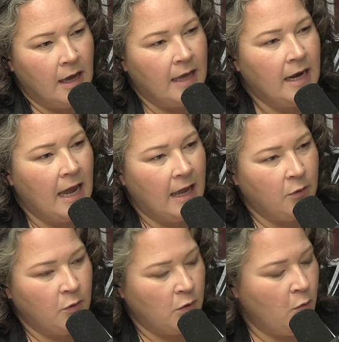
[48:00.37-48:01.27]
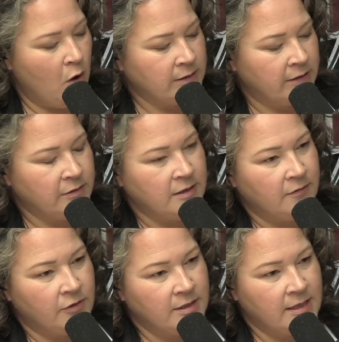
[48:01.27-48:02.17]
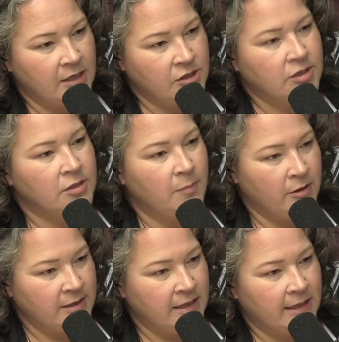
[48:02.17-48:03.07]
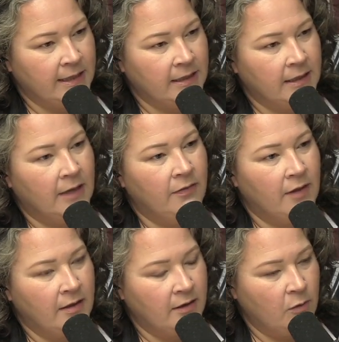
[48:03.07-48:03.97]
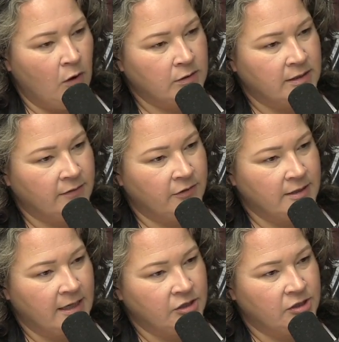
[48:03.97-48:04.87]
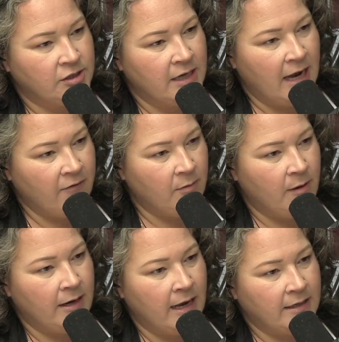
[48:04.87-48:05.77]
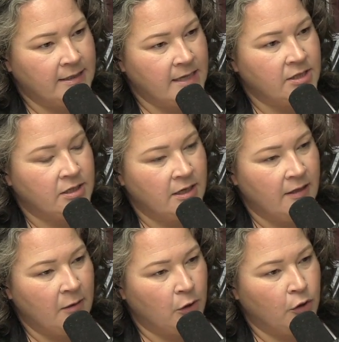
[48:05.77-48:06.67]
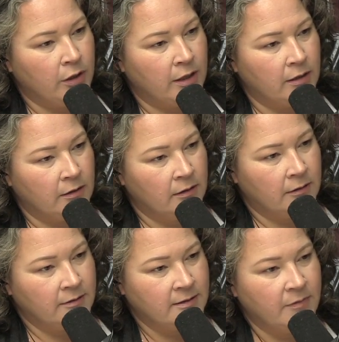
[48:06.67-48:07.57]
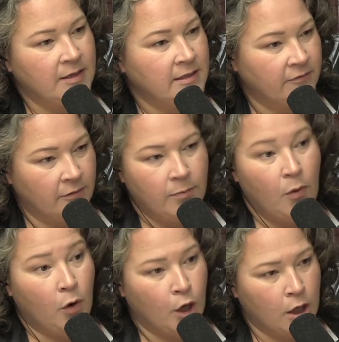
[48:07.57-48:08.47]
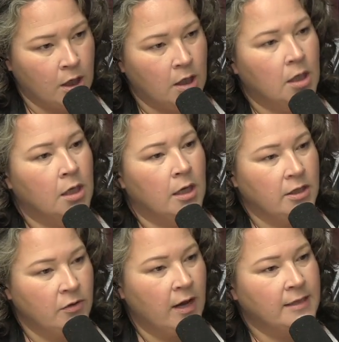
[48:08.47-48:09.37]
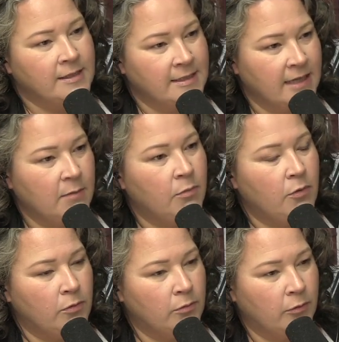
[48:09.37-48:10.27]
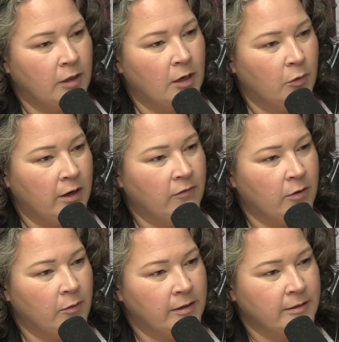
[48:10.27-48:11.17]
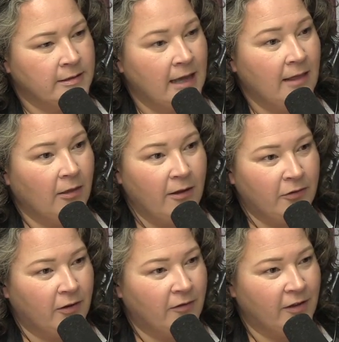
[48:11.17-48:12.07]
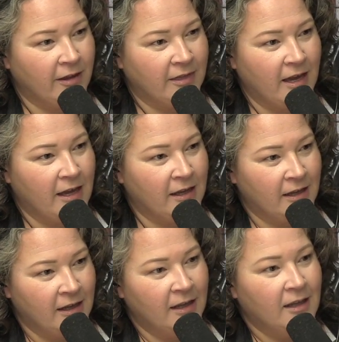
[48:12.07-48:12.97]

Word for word: And it, you walked down to different sections, you bought a ticket, and then you walked to different sections, and mm-hmm. everybody had a station and they were cooking something different yeah, pork. Yeah. And you got to sample, you know, whatever it was. I love I hope it's like that. I hope it's like